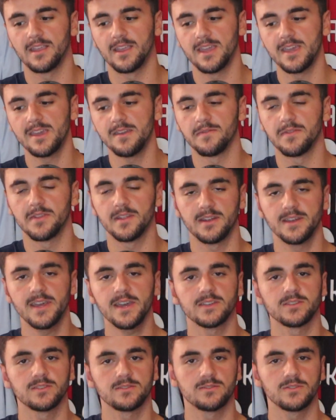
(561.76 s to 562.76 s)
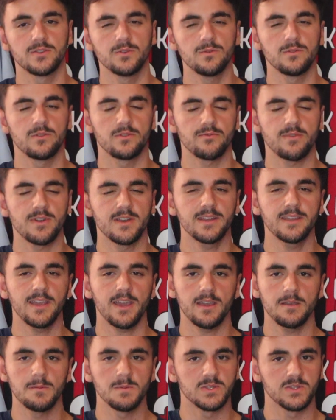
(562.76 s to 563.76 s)
if the next 2-3
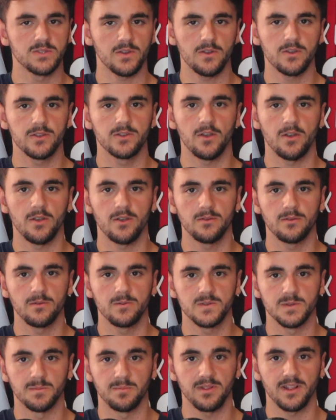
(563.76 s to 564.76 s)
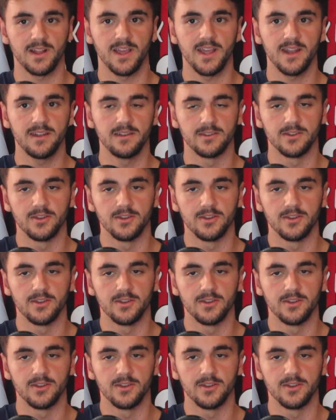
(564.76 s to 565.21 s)
games don't go to plan,